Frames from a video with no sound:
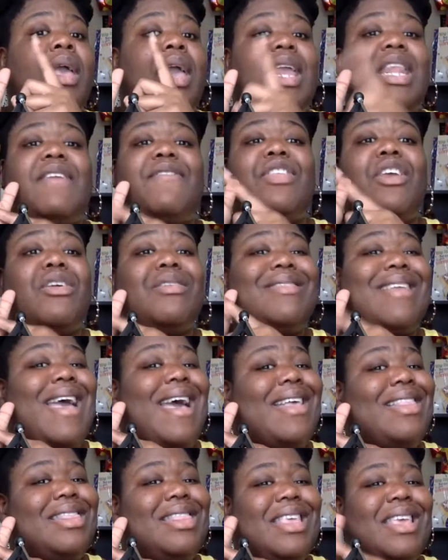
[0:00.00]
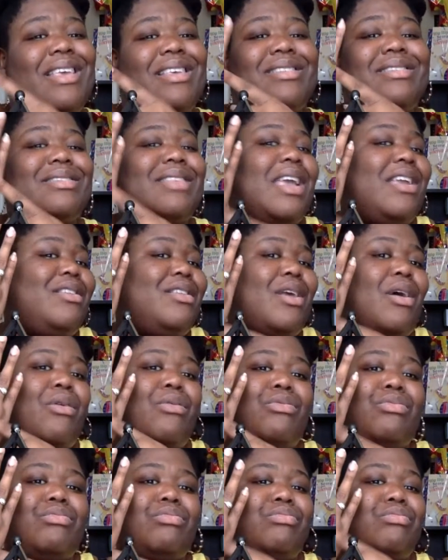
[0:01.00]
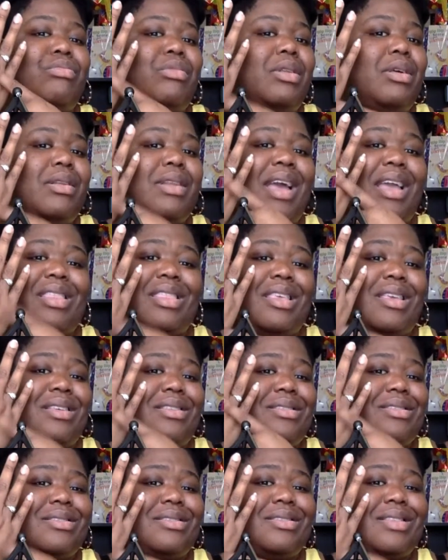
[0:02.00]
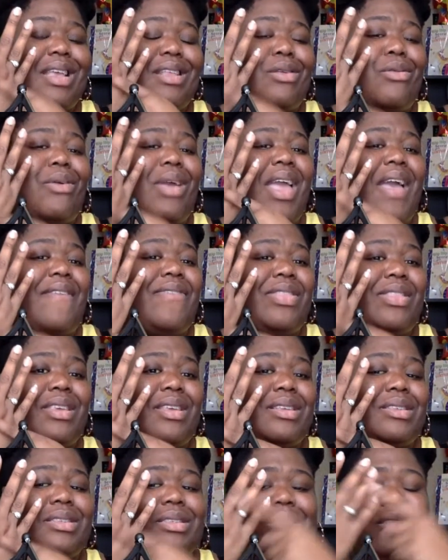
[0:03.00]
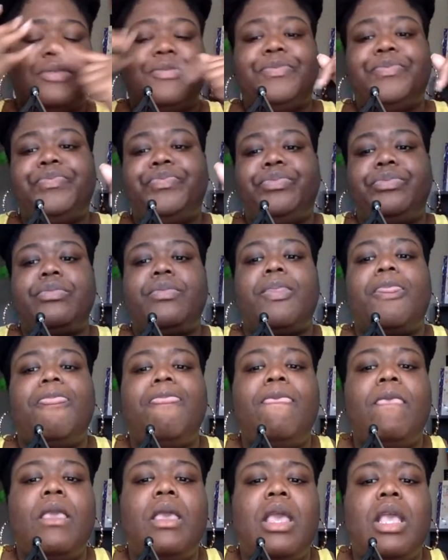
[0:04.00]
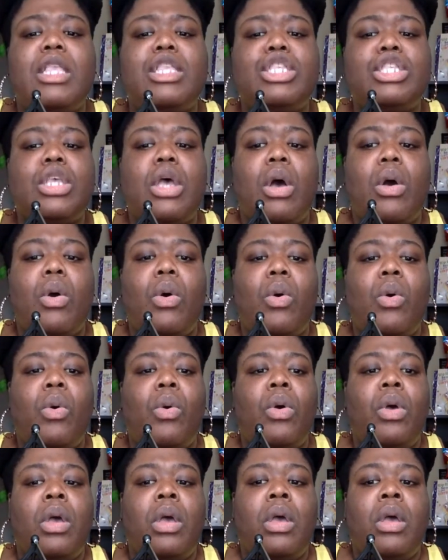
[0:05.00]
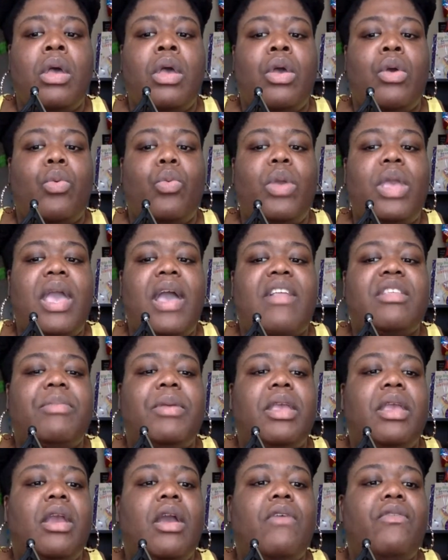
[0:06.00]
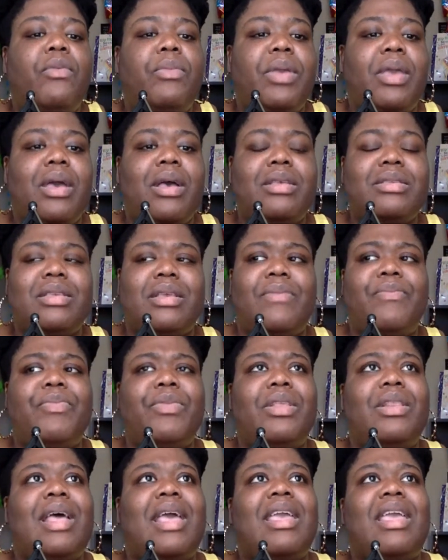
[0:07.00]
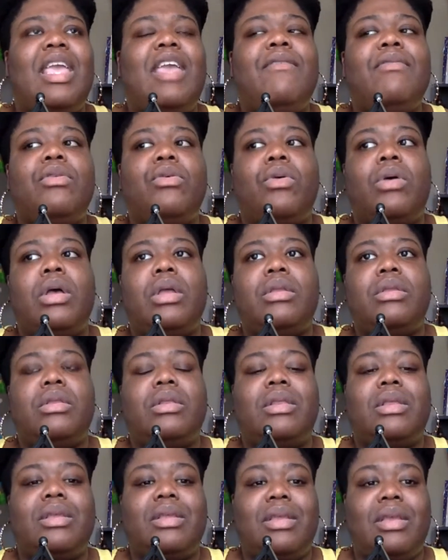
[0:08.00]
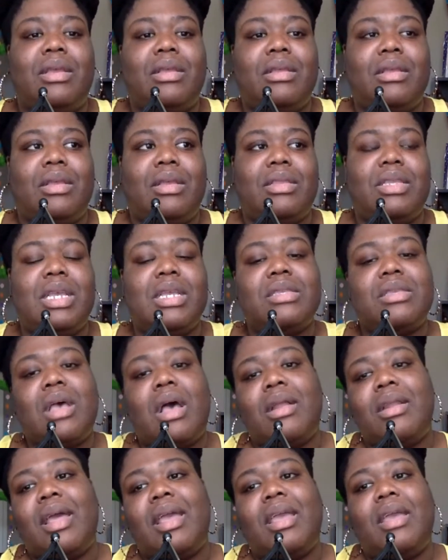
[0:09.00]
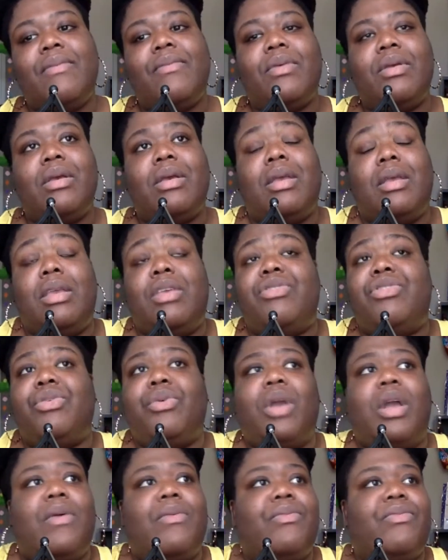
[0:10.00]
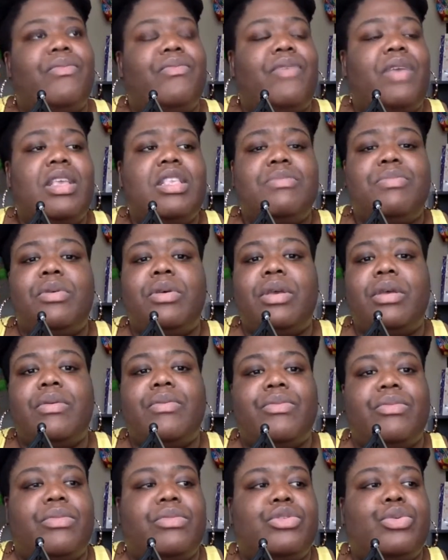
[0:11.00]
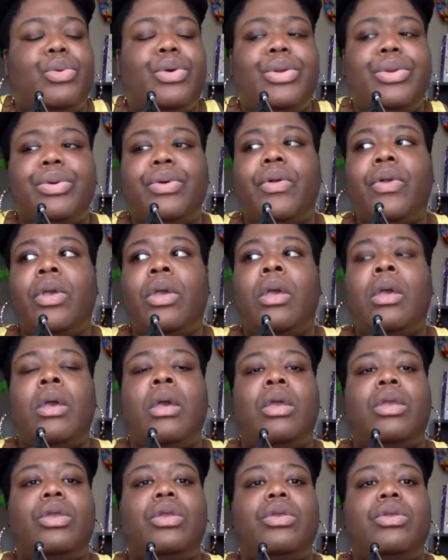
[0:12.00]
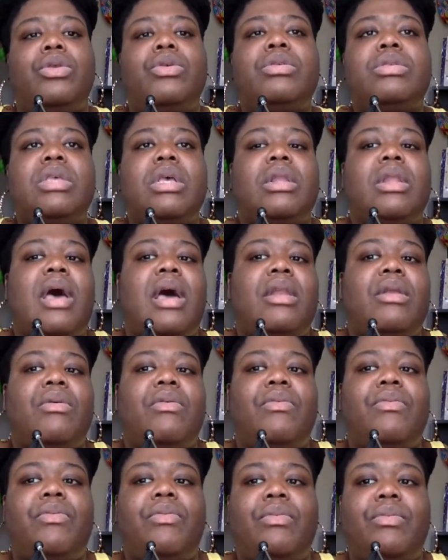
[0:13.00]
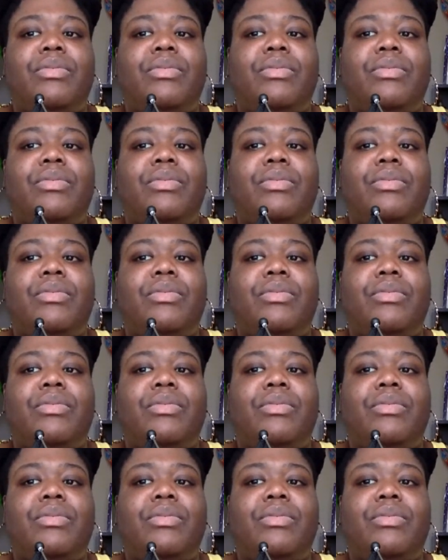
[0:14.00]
and if they're not this, they don't look like this. They don't have this. And so we have to be careful because like even on TikTok, like Instagram, Facebook, Twitter, you see a lot of